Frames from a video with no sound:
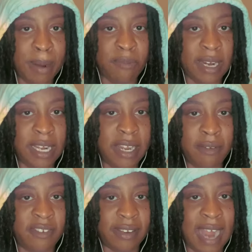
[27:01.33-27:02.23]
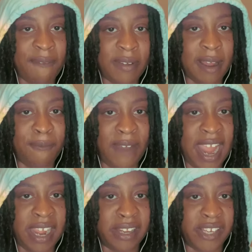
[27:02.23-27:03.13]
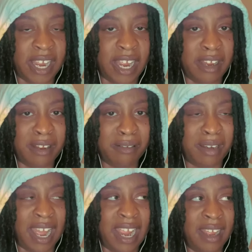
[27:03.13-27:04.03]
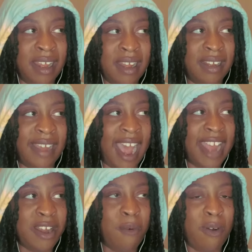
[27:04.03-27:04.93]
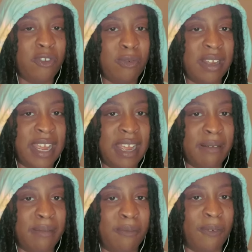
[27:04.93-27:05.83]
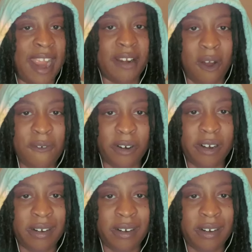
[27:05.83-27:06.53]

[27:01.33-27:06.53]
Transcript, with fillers: really you just not finna fake shit. Like, God don't want you to get ran over.